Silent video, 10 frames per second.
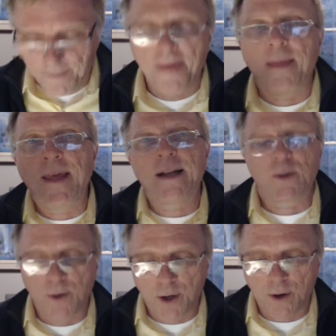That's
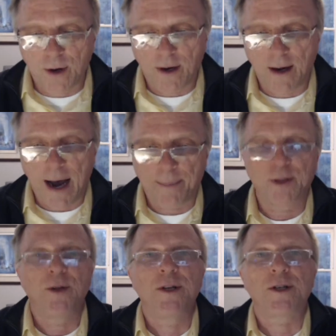where your
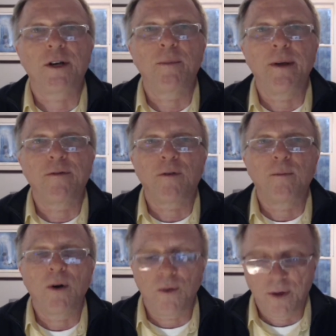opportunities are going to be for
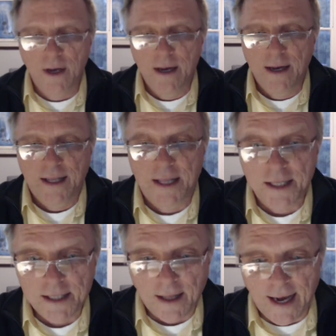both
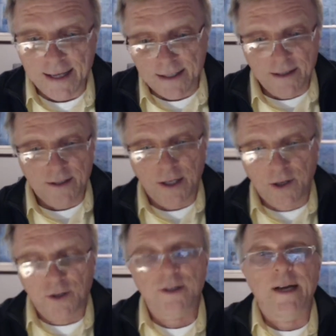this class and the
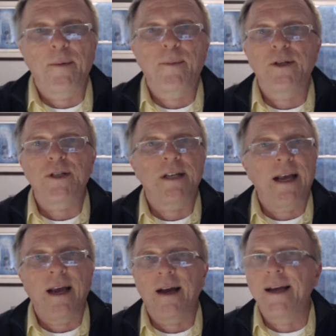signature assignment, but just
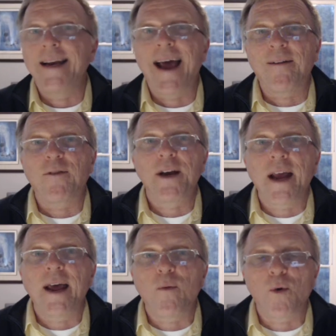in
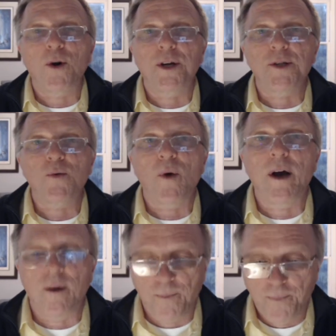everyday work as
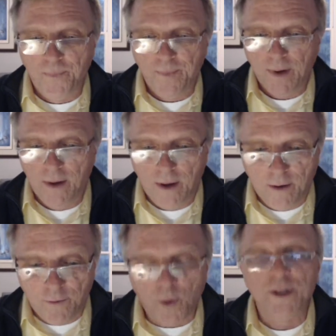well,
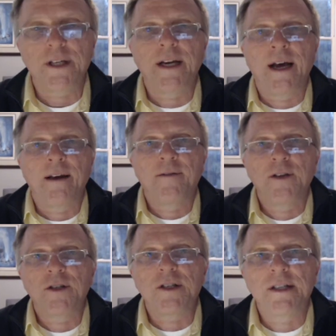focusing on
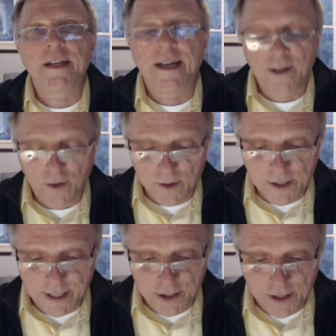efficiency and
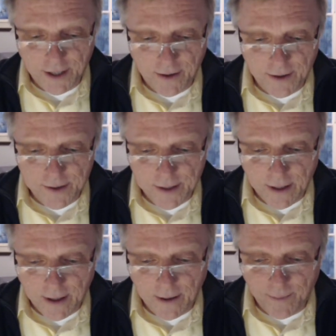utilization
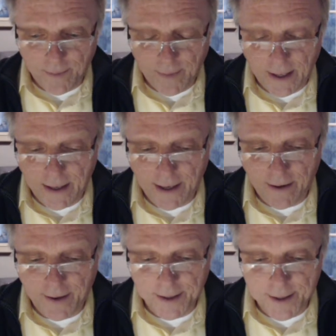
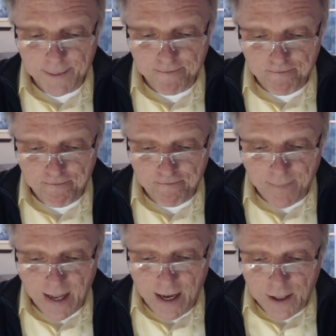areas.
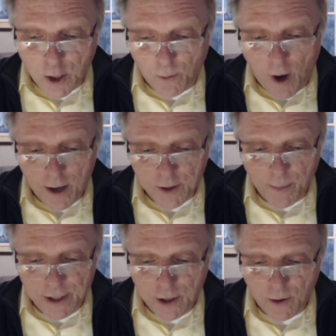So also
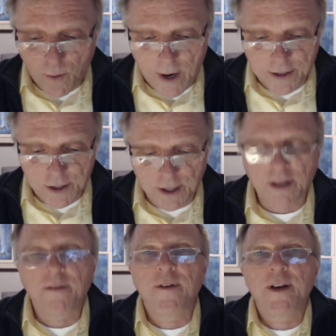be sure to watch the
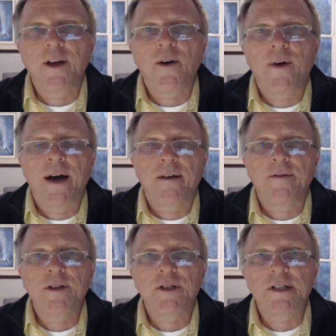video on
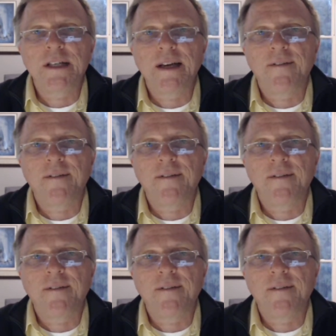efficiency,